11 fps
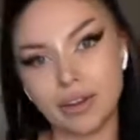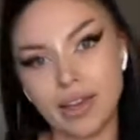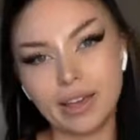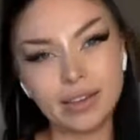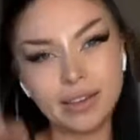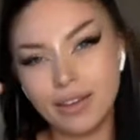
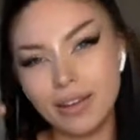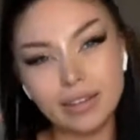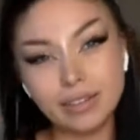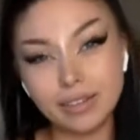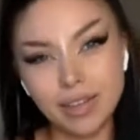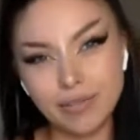like
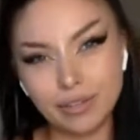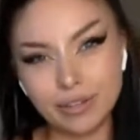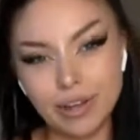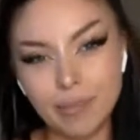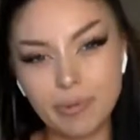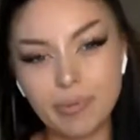level it
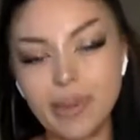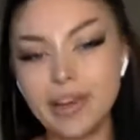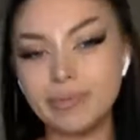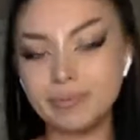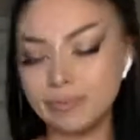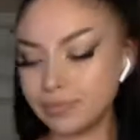up a bit.